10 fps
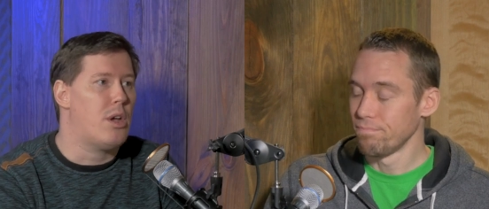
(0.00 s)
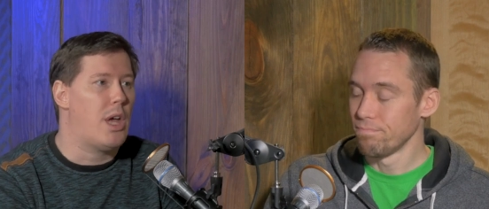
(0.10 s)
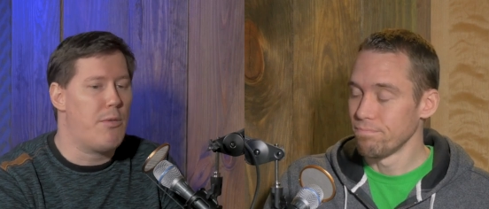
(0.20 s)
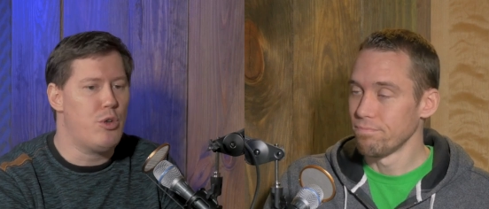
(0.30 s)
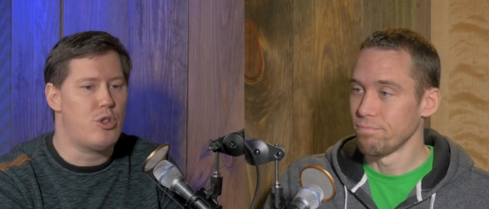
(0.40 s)

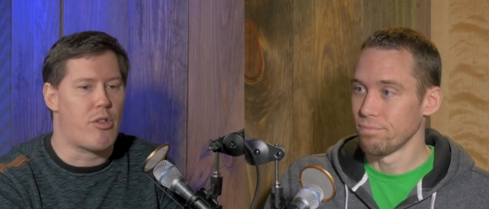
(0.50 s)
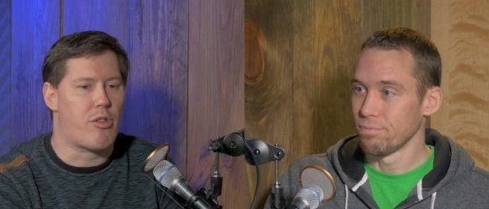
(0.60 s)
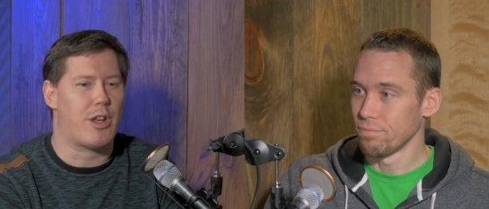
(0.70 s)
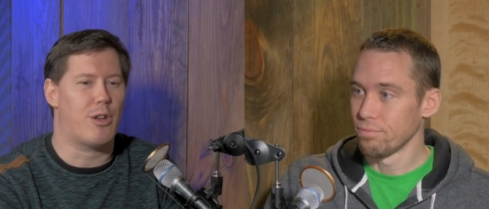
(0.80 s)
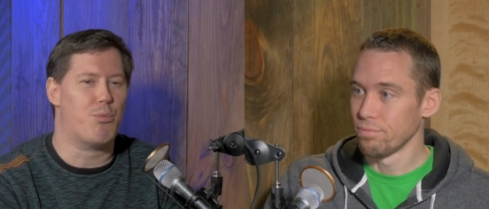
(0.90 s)
Speaker 1: Uh,
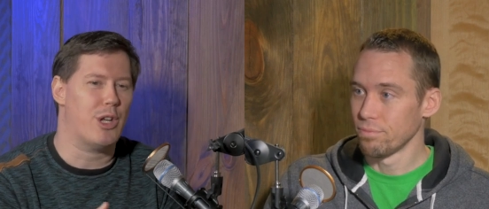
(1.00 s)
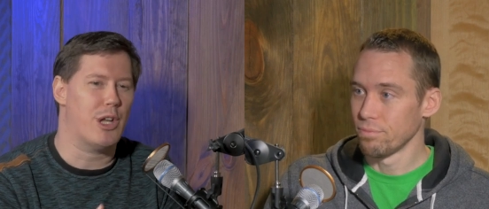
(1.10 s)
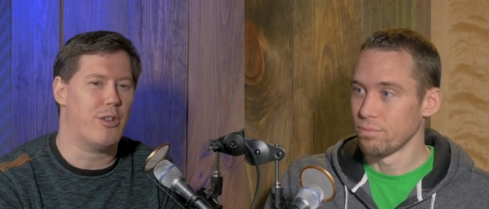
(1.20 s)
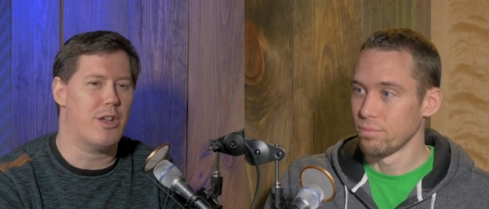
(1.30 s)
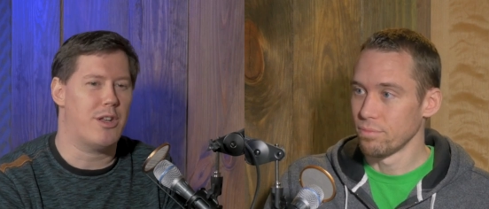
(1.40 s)
evolutionists like to
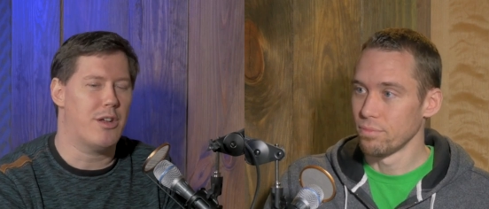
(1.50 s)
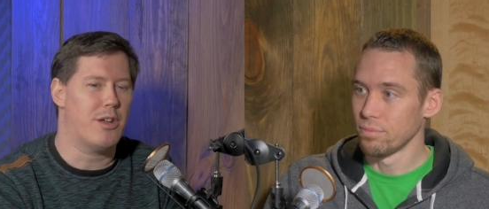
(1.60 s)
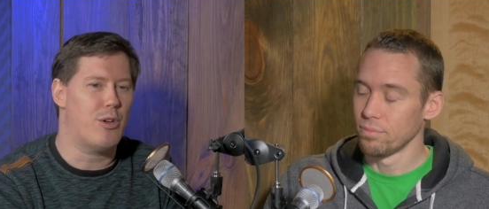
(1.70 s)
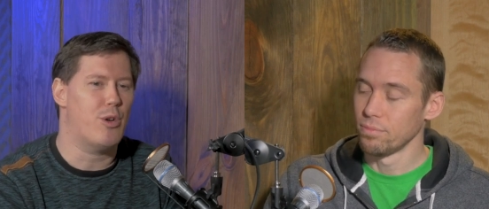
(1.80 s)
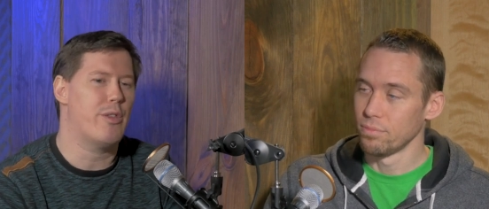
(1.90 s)
point out that,
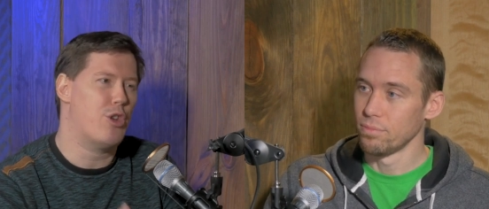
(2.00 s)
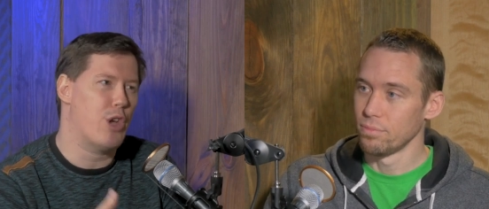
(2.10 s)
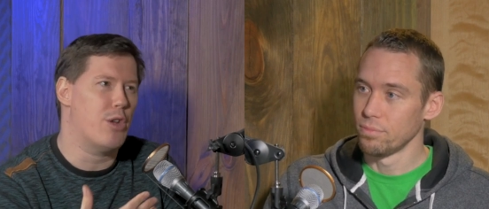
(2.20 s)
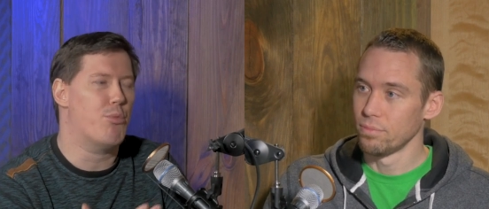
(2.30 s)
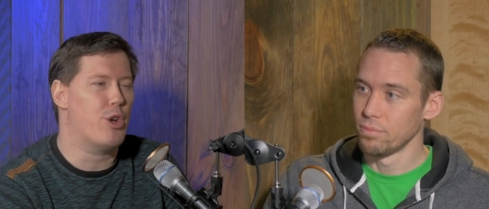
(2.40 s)
uh, or they
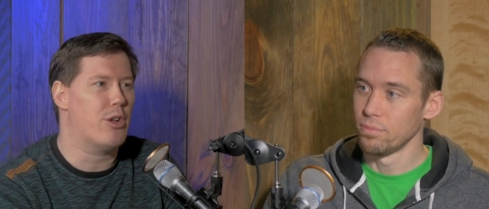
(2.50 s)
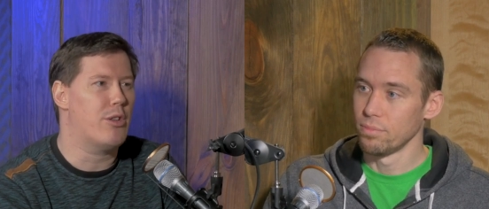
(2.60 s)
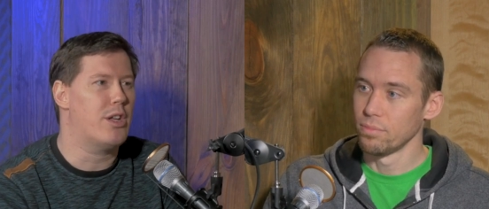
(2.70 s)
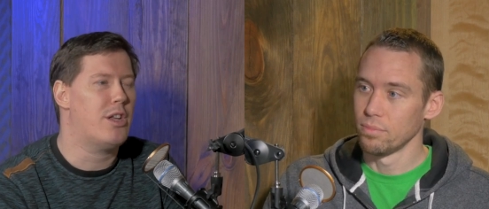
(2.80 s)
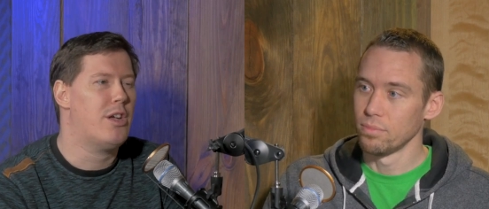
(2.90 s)
try to point
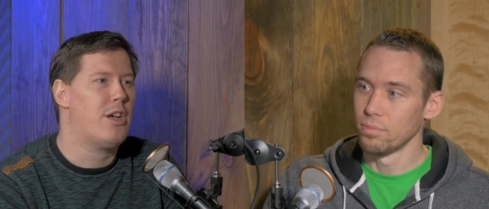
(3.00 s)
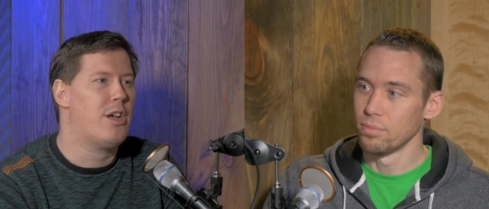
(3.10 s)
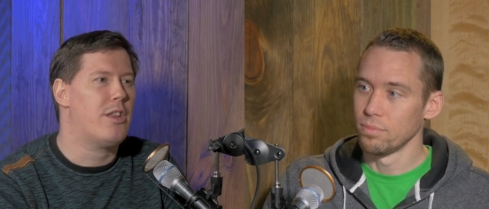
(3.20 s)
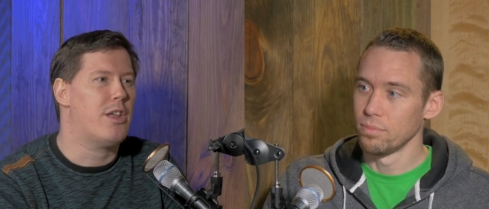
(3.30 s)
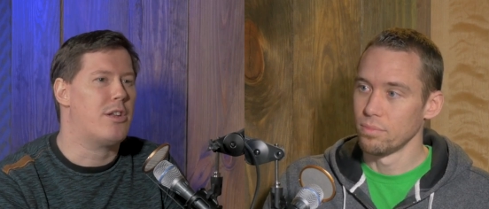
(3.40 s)
out that
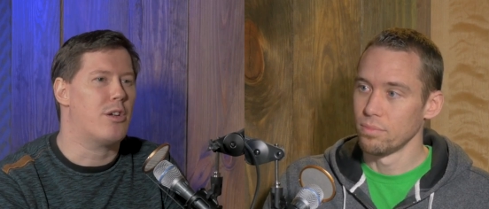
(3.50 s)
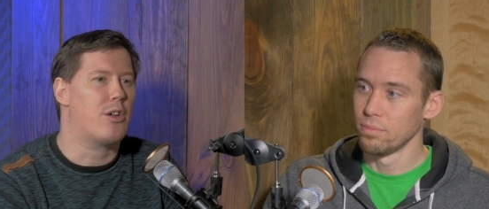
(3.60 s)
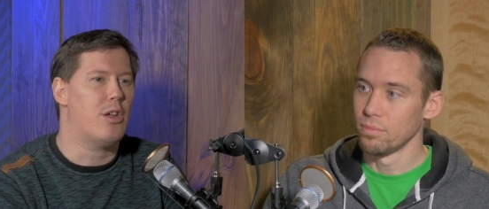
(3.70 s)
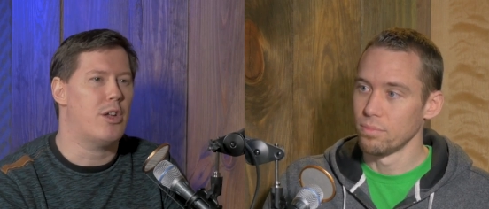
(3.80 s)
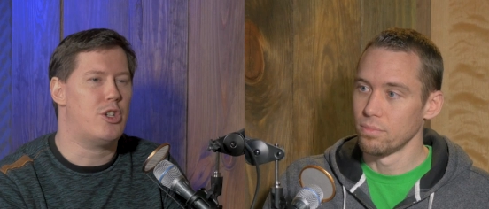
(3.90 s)
that
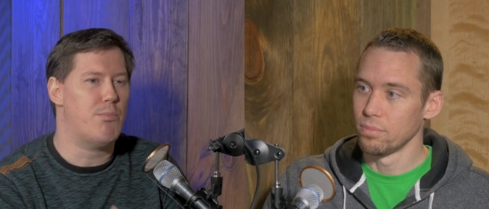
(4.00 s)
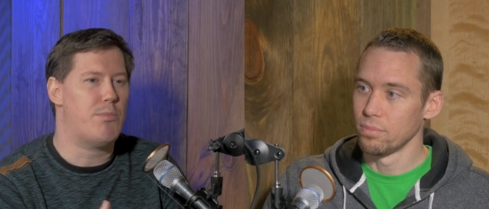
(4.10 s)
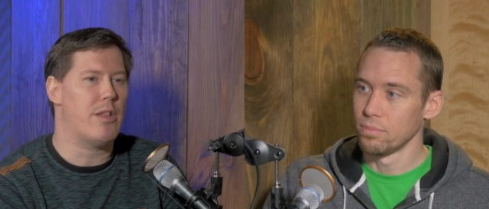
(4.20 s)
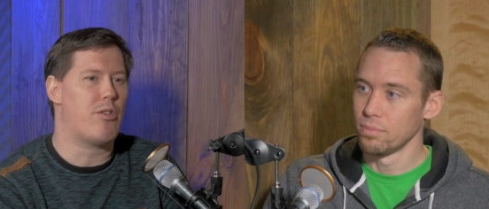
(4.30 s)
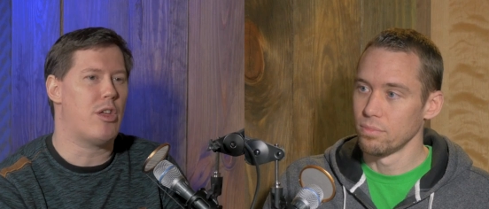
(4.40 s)
uh,
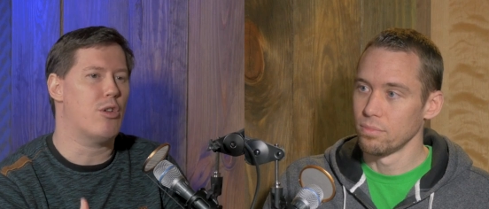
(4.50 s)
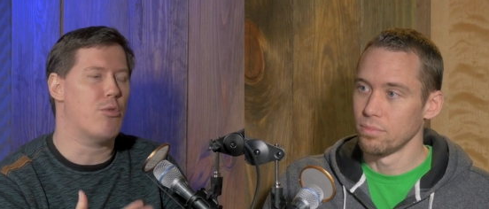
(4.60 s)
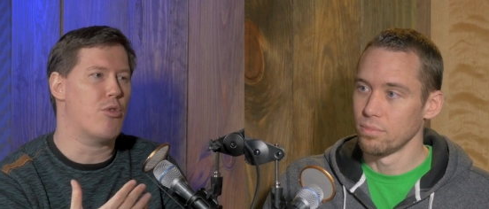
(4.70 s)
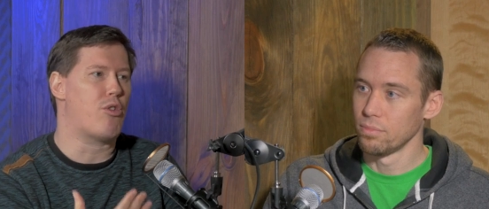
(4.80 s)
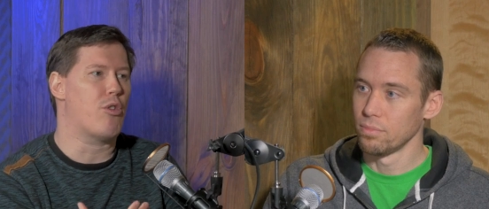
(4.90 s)
chimpanzee
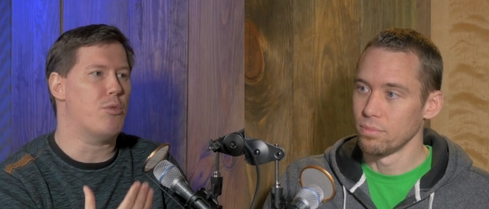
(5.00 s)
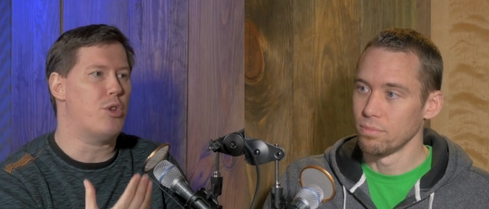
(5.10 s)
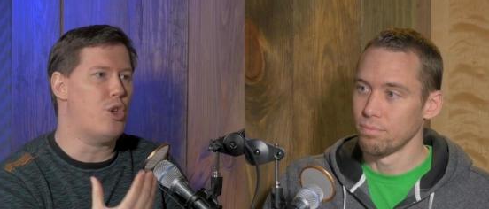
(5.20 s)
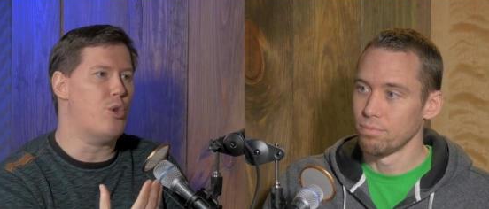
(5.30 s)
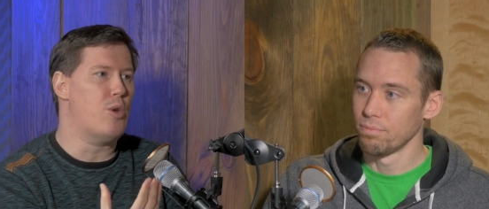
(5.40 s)

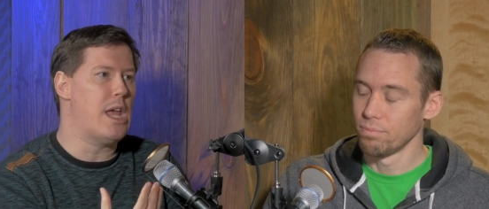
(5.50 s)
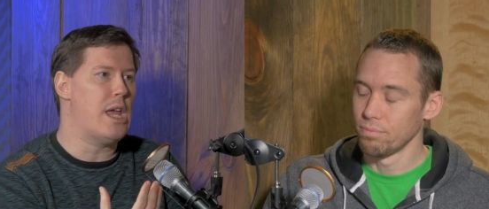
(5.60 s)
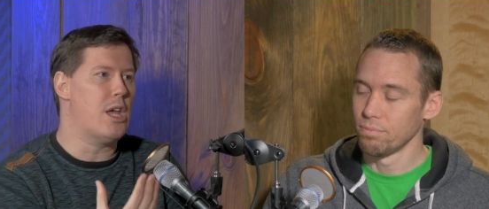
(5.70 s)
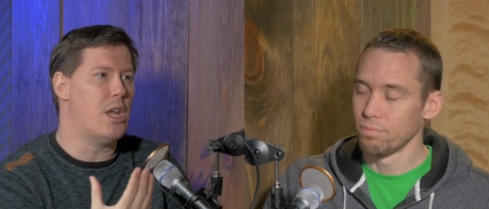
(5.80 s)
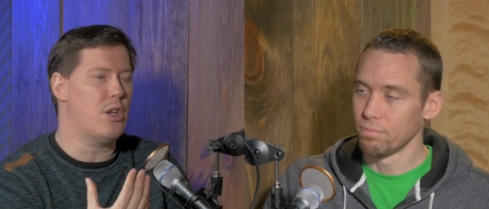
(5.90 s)
chromosome
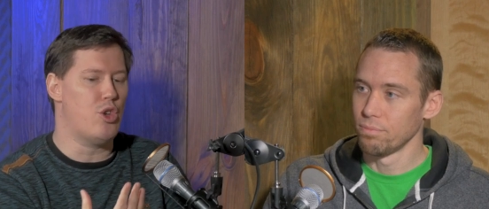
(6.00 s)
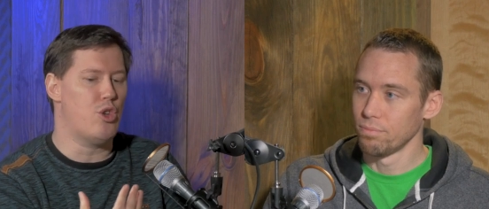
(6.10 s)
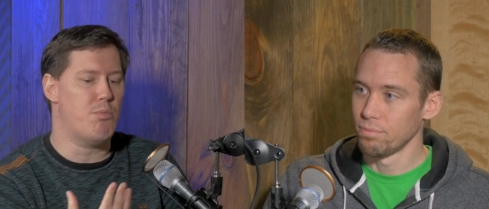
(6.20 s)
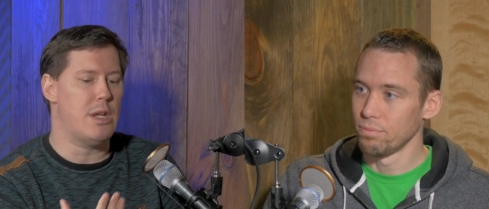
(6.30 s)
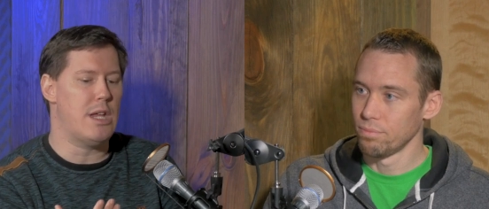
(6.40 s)
2A and
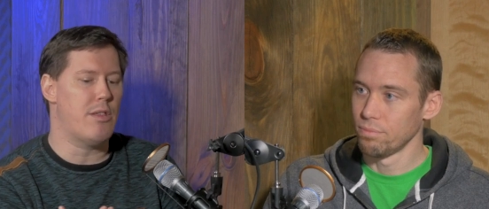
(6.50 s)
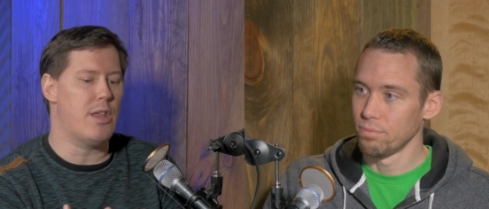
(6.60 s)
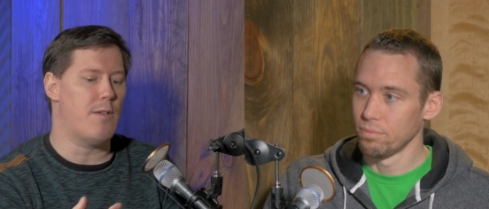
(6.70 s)
2B